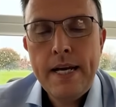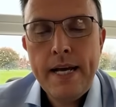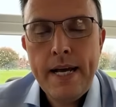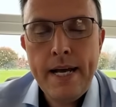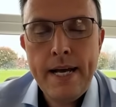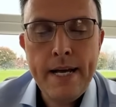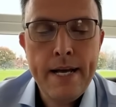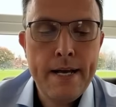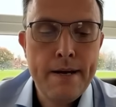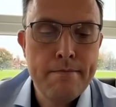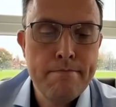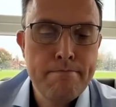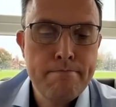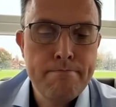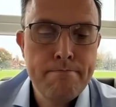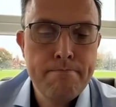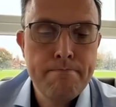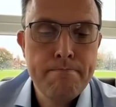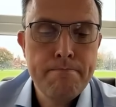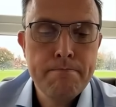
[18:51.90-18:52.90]

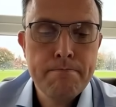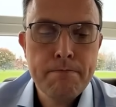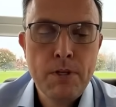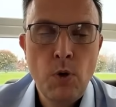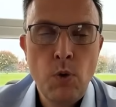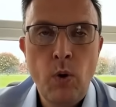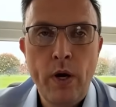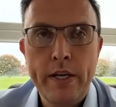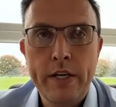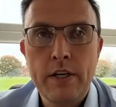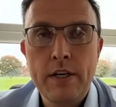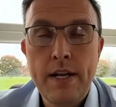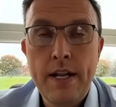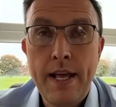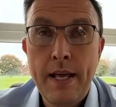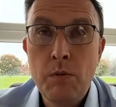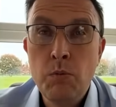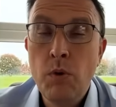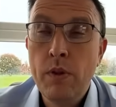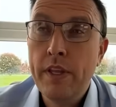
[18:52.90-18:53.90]
Whacker
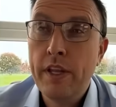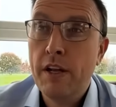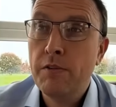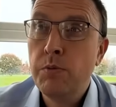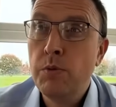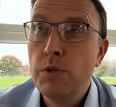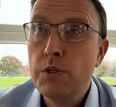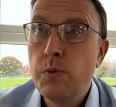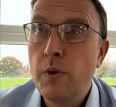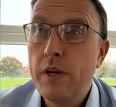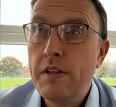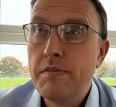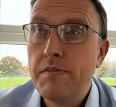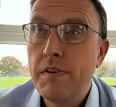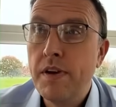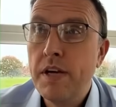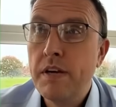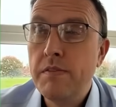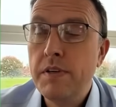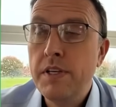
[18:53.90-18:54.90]
Clan won that off
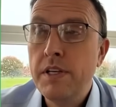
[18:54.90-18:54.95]
125,